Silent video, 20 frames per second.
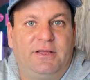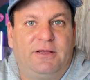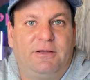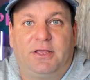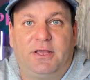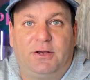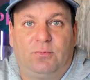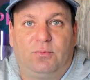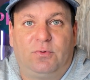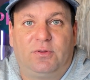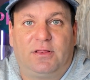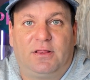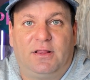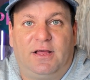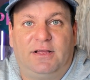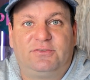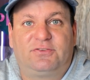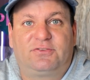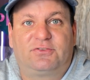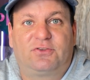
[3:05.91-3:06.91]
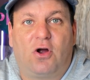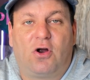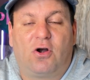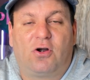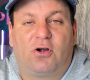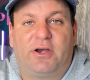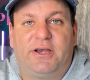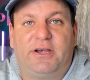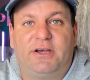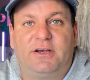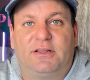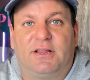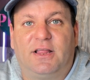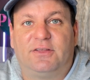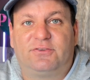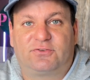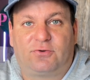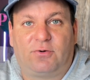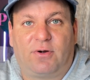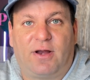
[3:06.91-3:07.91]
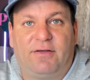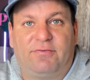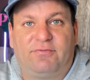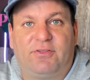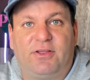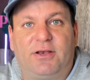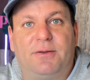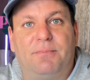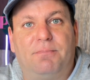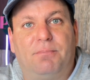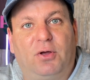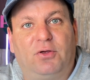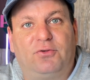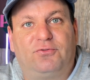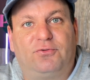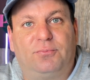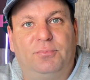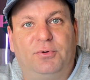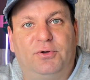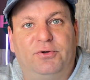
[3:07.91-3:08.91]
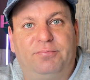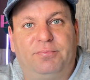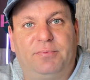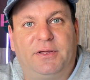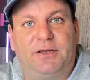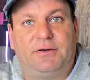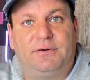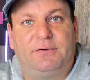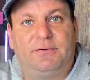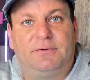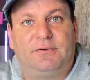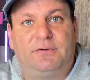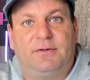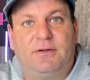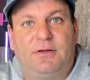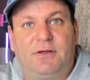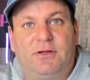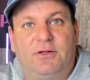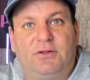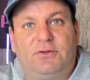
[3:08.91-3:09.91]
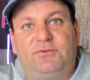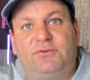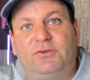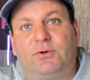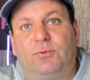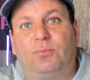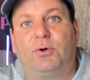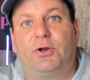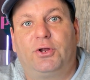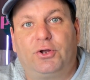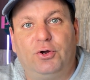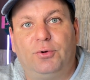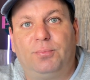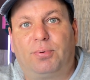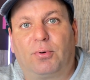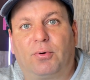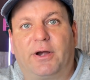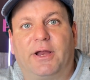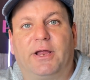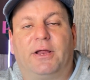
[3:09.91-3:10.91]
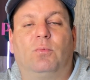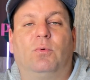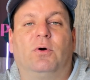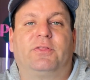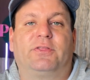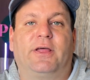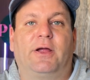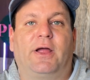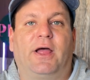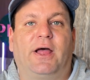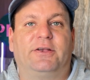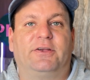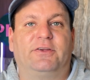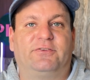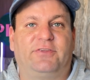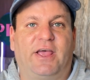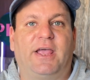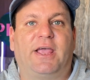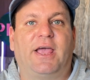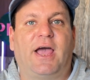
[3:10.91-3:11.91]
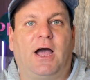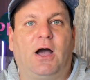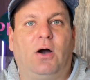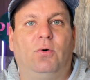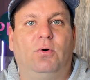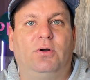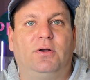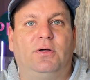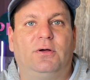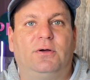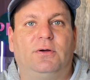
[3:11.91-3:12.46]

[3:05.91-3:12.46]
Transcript: Again, with less scarring, less grafting and muscle movement to recuperate what they had to take out.